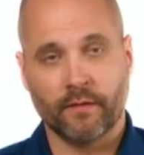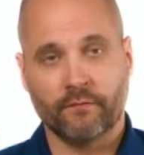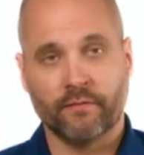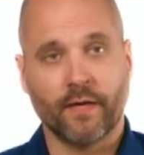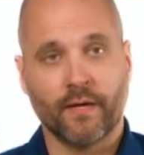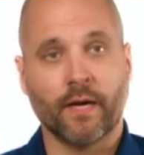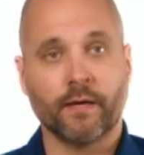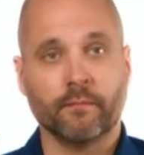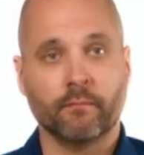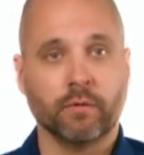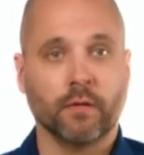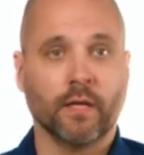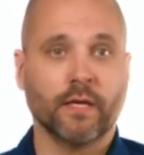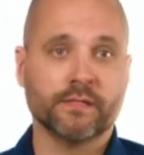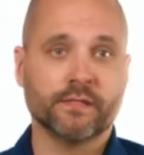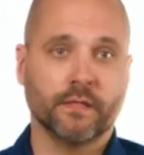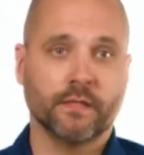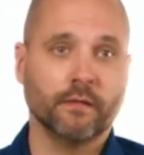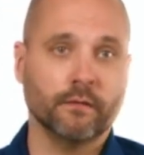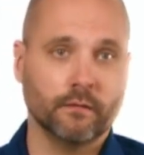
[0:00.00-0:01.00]
of God
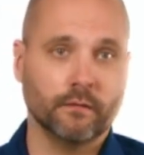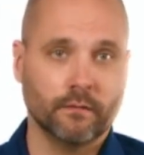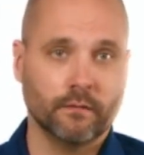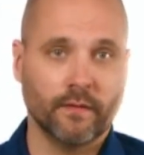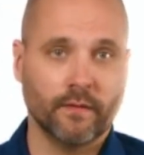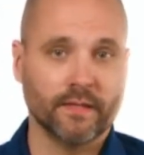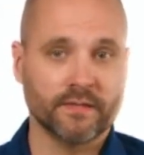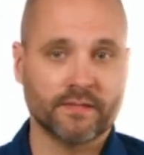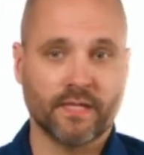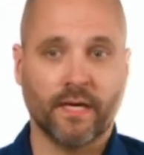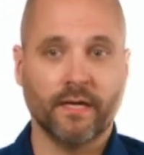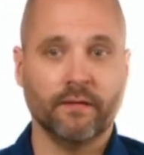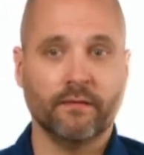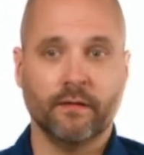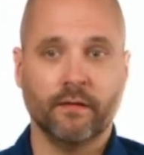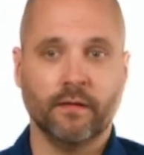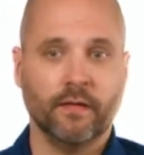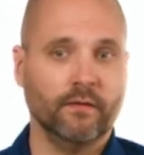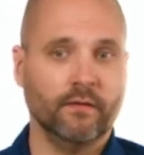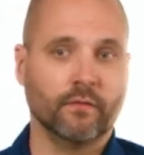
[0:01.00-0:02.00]
blessing that
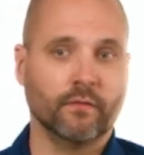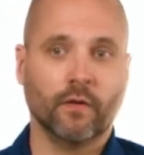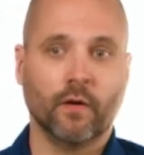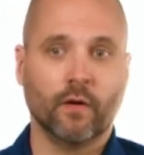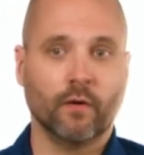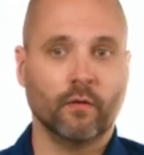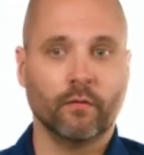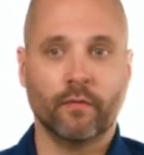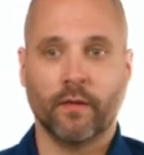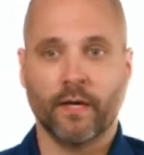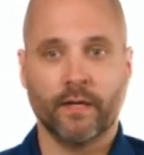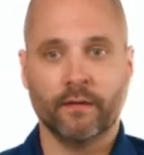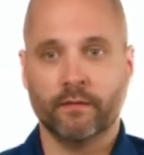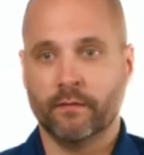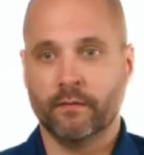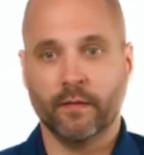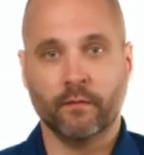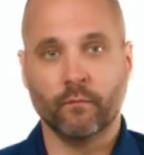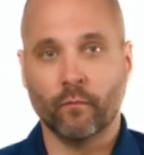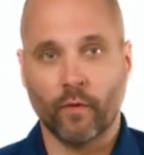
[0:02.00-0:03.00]
tithing, even though that I
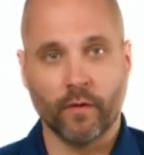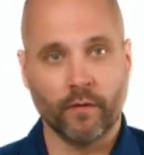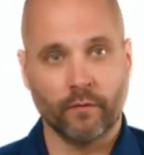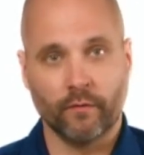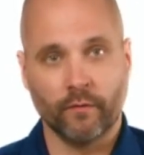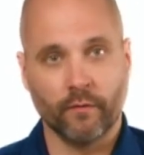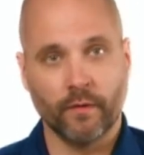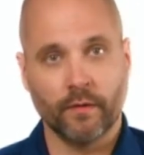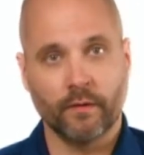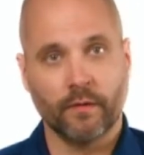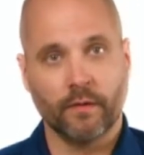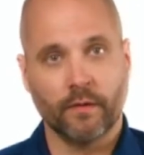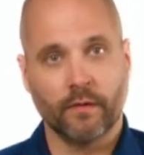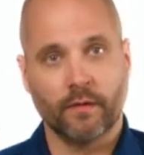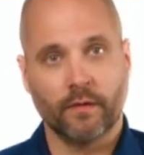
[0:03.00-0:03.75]
didn't want to do it,